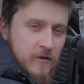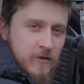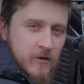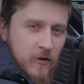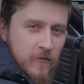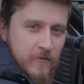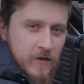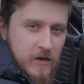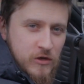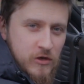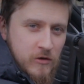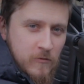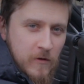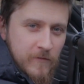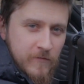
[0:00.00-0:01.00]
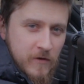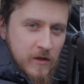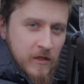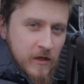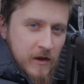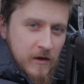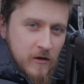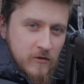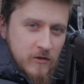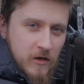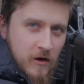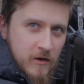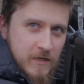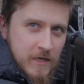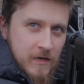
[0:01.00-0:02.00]
solved the issue of the thing not
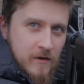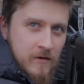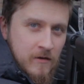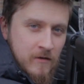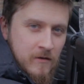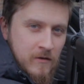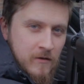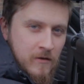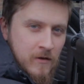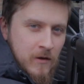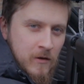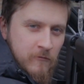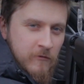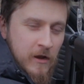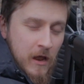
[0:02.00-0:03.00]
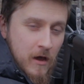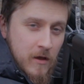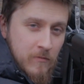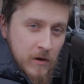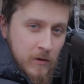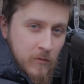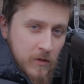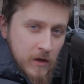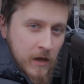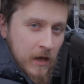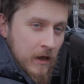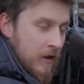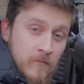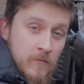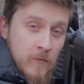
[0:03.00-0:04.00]
starting reliably with the
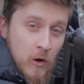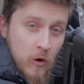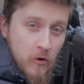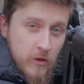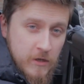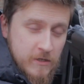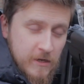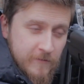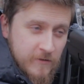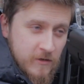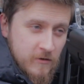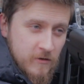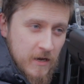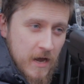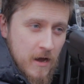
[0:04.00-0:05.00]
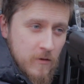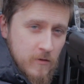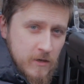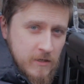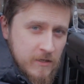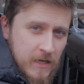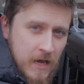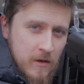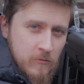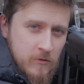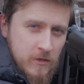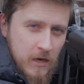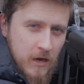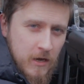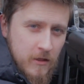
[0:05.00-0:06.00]
key. All that's left to do now is cable
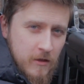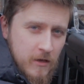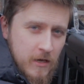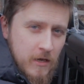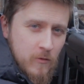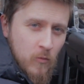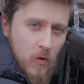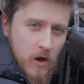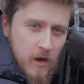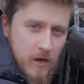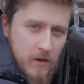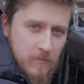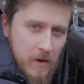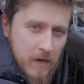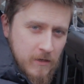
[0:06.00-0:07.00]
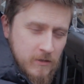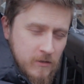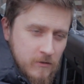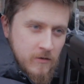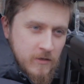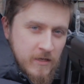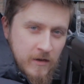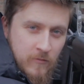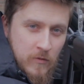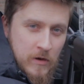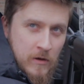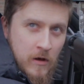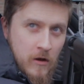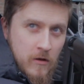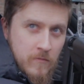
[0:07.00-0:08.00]
tie the wire back to the steering wheel
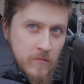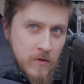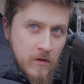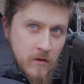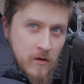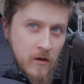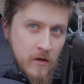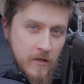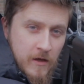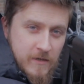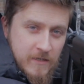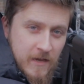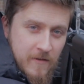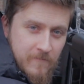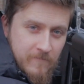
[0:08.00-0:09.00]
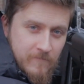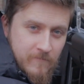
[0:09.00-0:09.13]
column, and that's it.